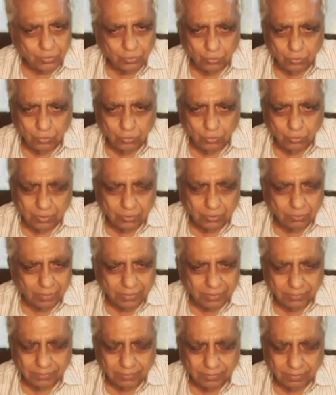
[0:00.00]
It's very
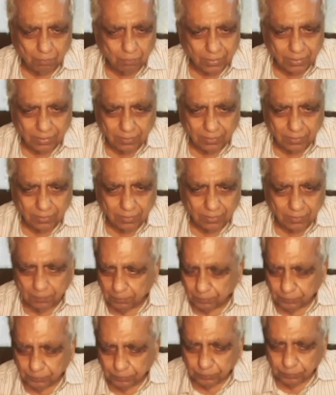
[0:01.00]
simple.
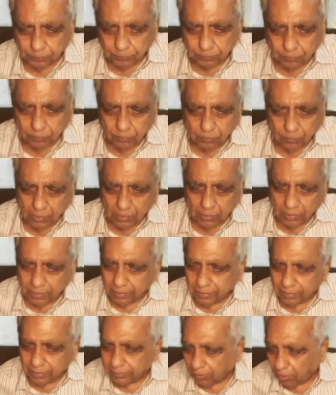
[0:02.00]
Is it
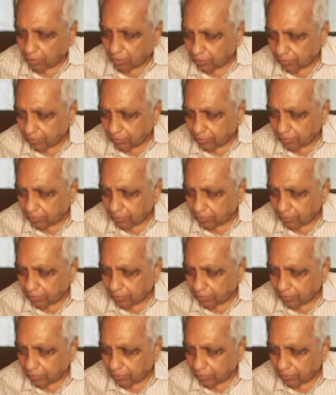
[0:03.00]
all right?